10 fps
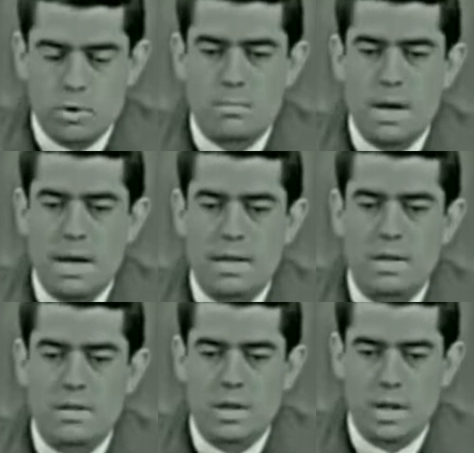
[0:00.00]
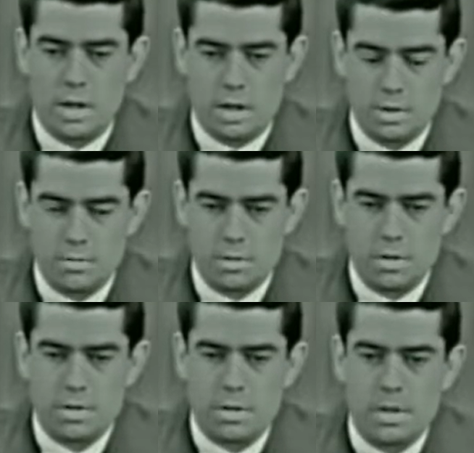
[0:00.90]
push her back into the car.
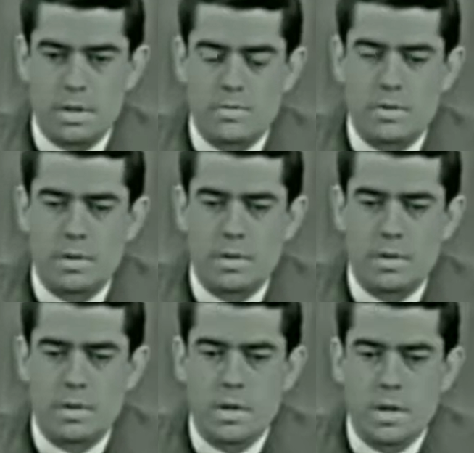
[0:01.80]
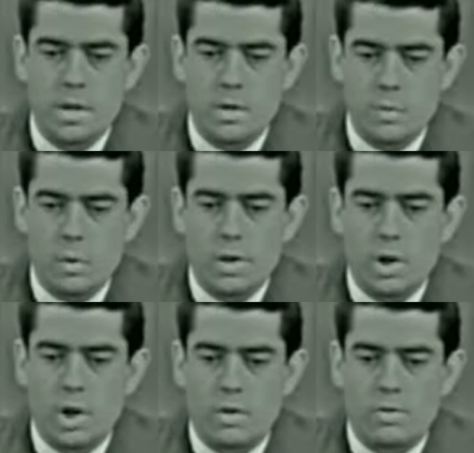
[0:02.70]
She was in some danger, it appeared, of
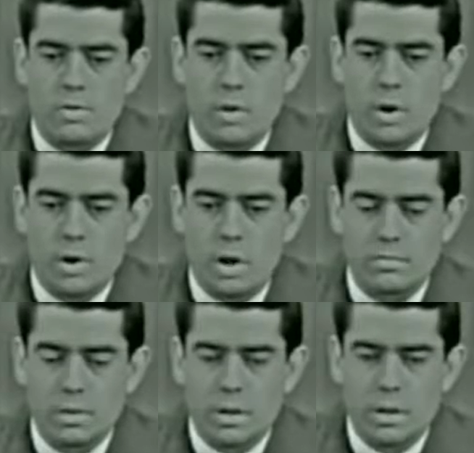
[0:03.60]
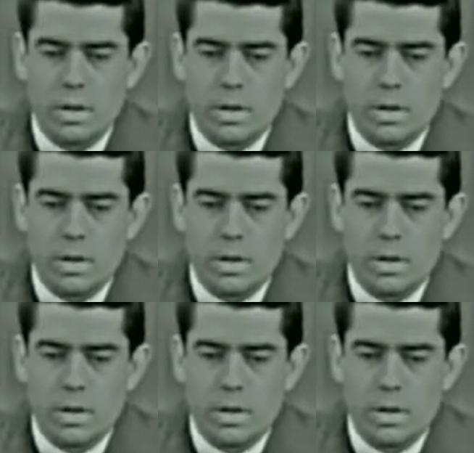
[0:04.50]
rolling off or falling off.